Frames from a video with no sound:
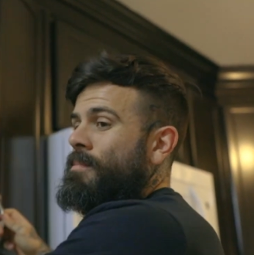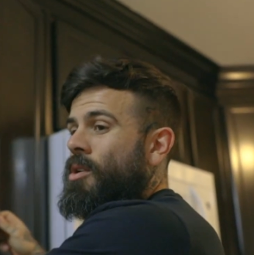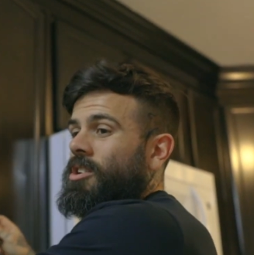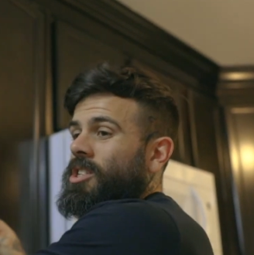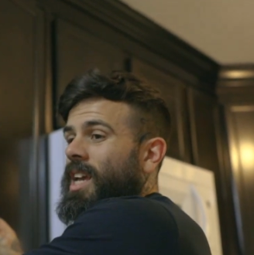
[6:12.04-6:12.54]

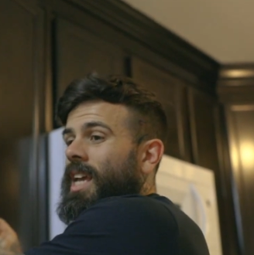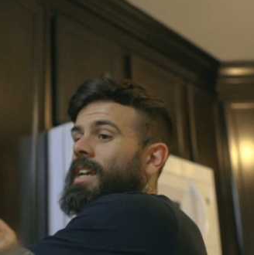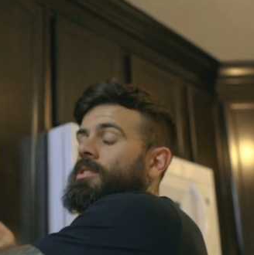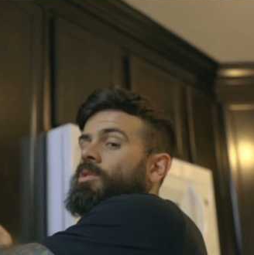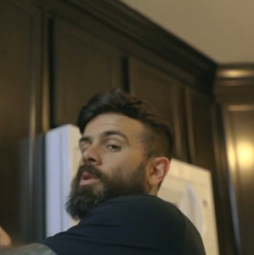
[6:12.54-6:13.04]
much
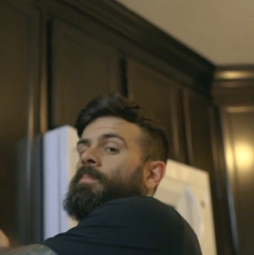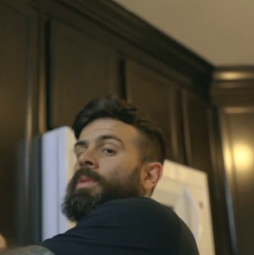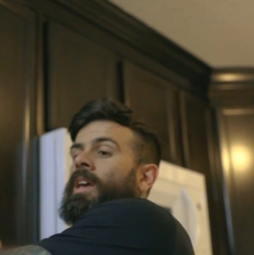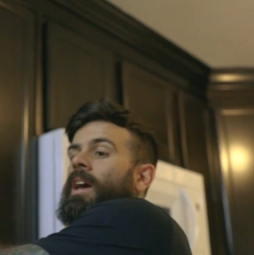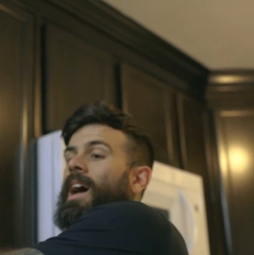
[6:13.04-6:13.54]
it. So
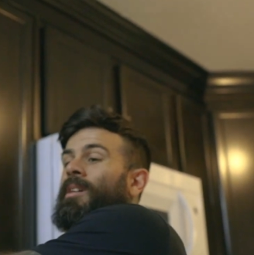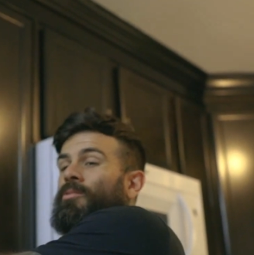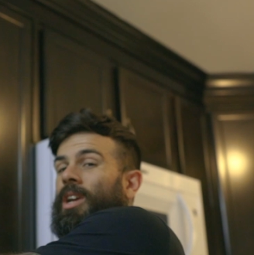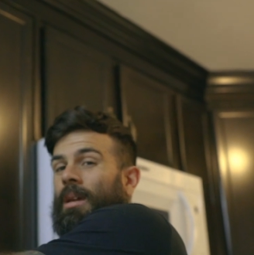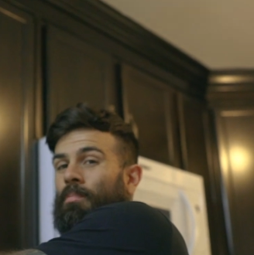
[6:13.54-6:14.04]

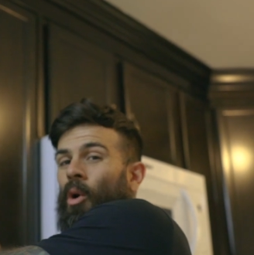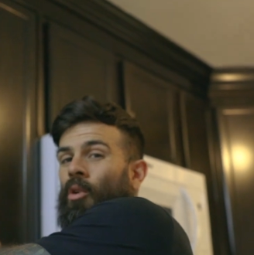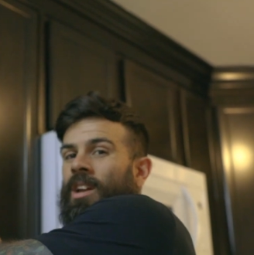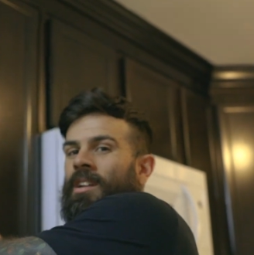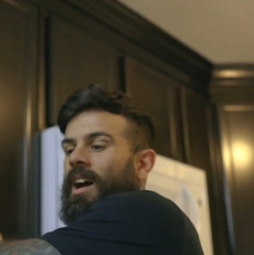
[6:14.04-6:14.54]
I'm really
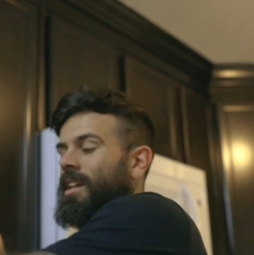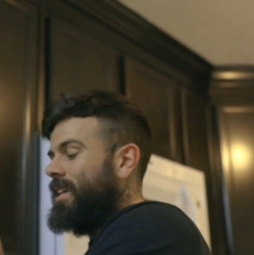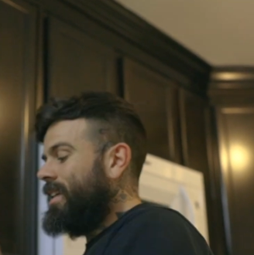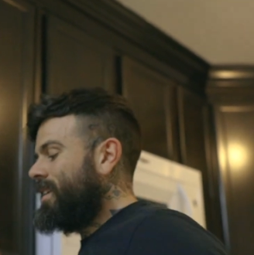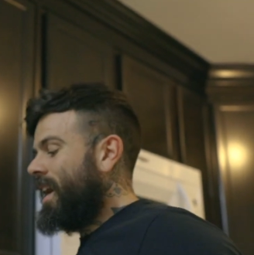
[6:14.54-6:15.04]
boring,
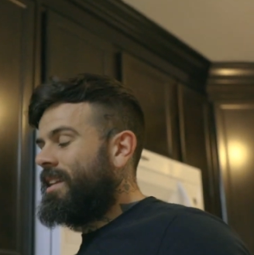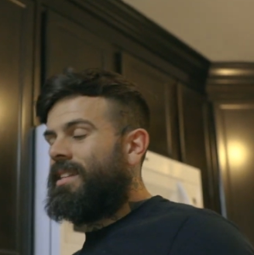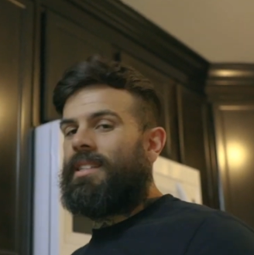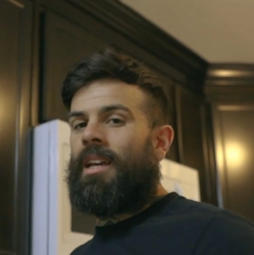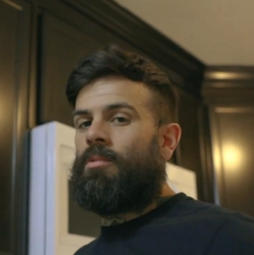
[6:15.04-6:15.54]
I'll eat kind of
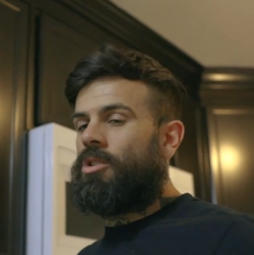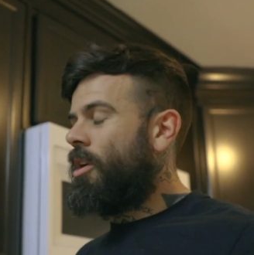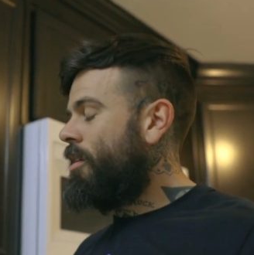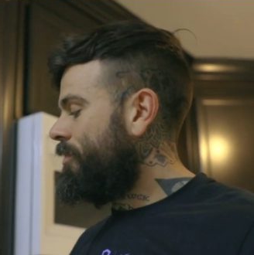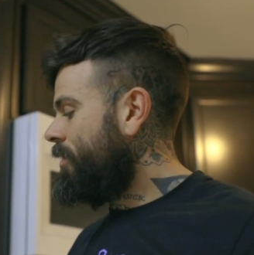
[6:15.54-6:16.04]
the same
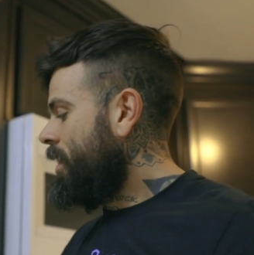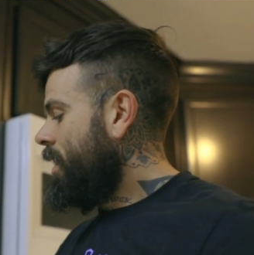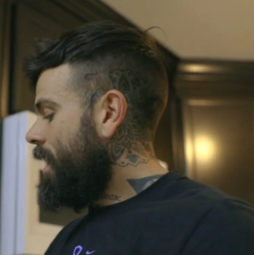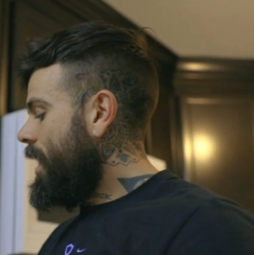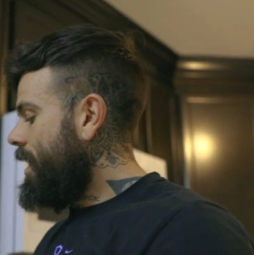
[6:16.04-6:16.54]
stuff.
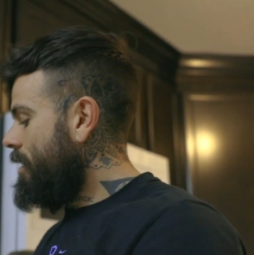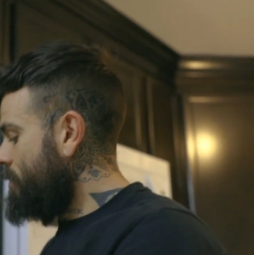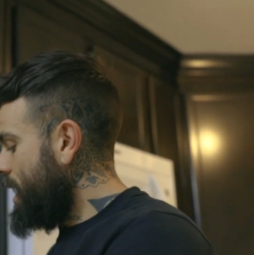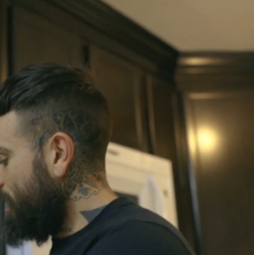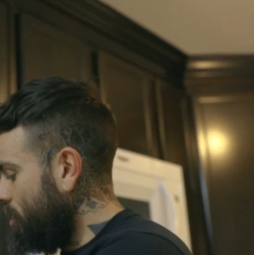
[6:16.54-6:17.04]
I have
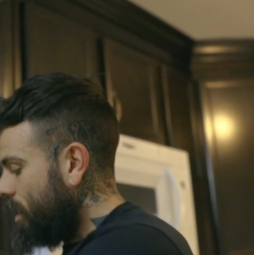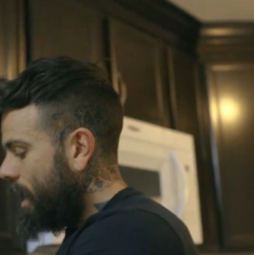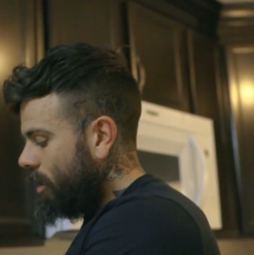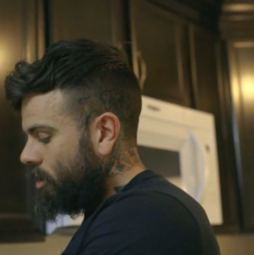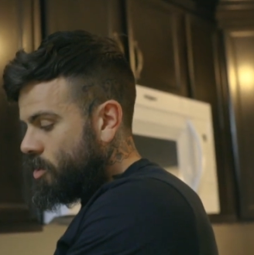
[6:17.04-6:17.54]
my little
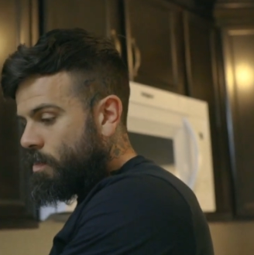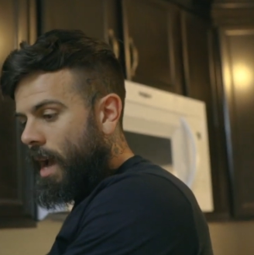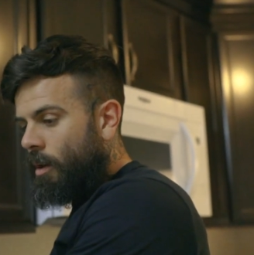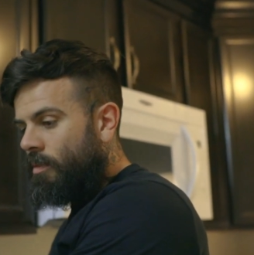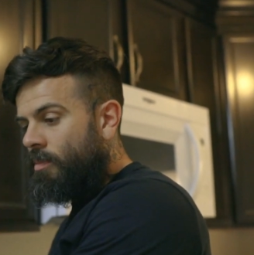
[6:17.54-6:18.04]
like lunch
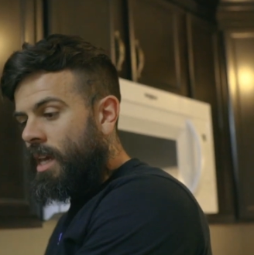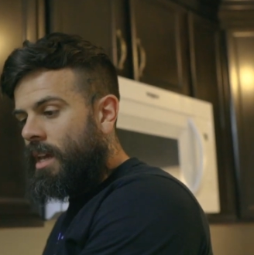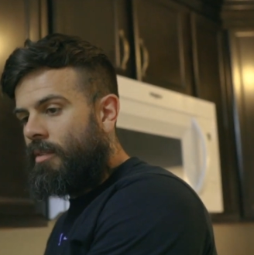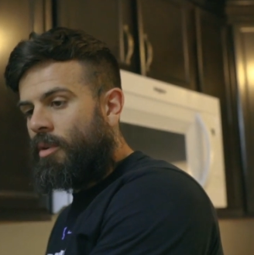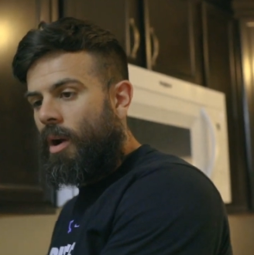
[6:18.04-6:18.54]
bag with
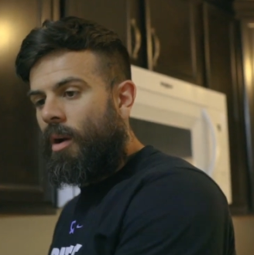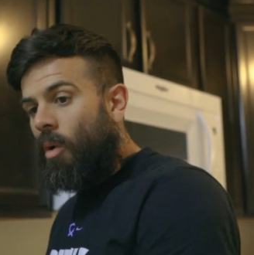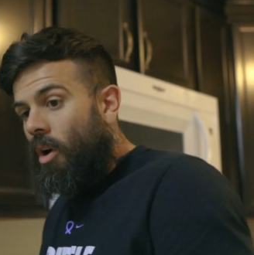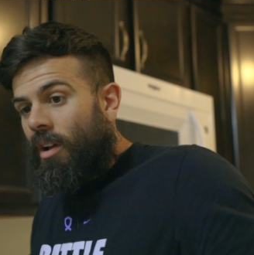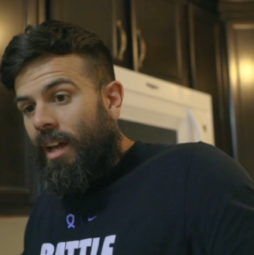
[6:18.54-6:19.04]
me everywhere I
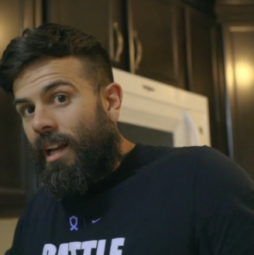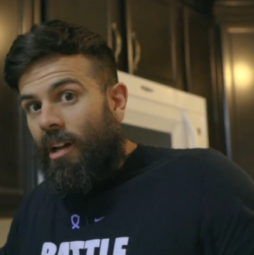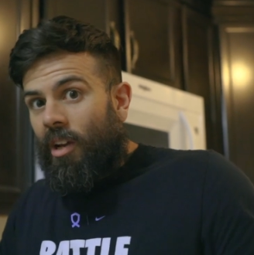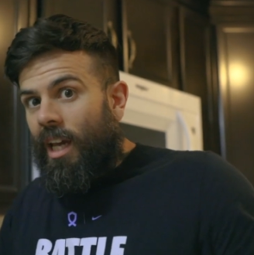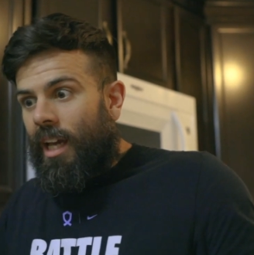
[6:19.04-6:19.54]
walk, like a
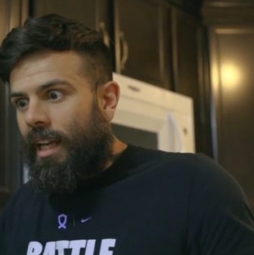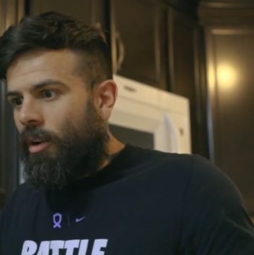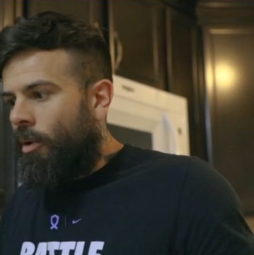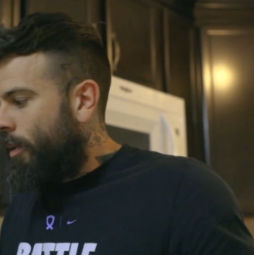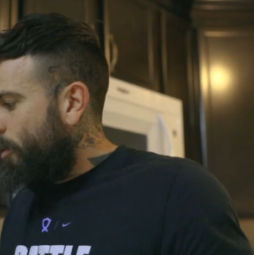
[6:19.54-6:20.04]
little kid
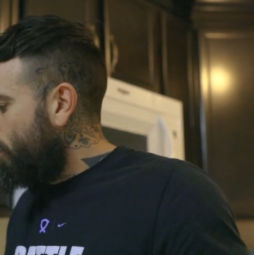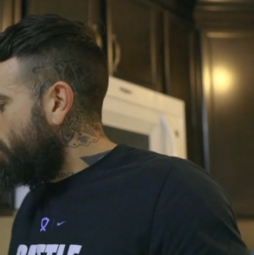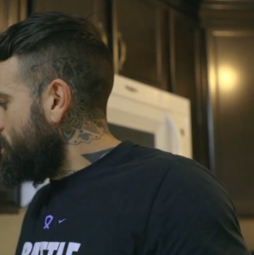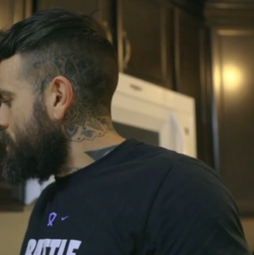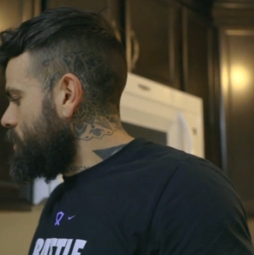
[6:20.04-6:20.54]
going around
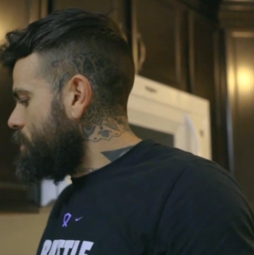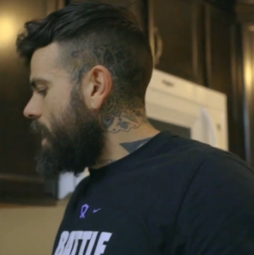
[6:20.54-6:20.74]
with my lunch